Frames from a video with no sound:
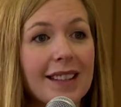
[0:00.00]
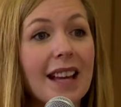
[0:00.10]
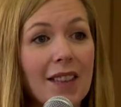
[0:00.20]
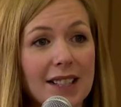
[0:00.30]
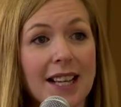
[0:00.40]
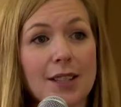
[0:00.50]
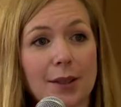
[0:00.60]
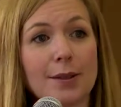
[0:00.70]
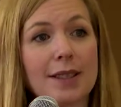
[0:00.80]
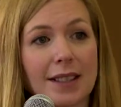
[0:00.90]
Yeah, the
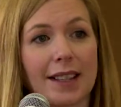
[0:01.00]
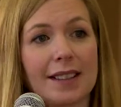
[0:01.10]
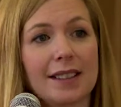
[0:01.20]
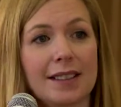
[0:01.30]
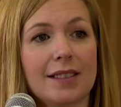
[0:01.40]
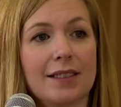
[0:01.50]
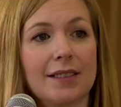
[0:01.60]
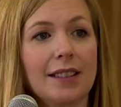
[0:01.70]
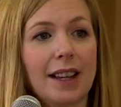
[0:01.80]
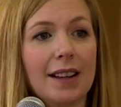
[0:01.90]
tattoos, yeah.
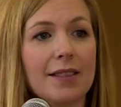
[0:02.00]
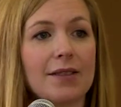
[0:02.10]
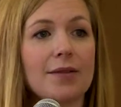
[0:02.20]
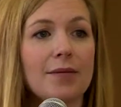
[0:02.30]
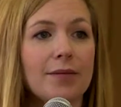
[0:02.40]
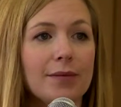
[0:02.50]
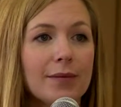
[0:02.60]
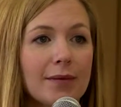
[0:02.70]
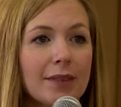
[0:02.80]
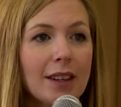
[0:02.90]
Yeah.
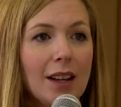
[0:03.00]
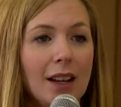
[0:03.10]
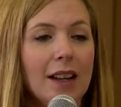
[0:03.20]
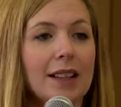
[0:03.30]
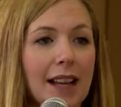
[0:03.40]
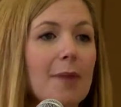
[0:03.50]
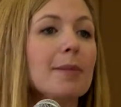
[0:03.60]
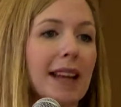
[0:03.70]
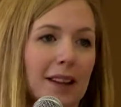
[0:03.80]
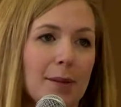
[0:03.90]

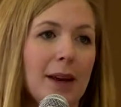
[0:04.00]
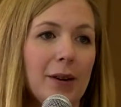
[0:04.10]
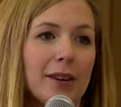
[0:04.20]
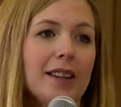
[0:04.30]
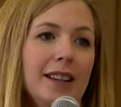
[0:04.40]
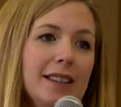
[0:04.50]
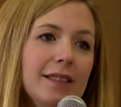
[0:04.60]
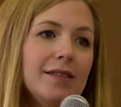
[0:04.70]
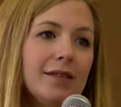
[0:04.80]
Yeah, the Maori, yeah.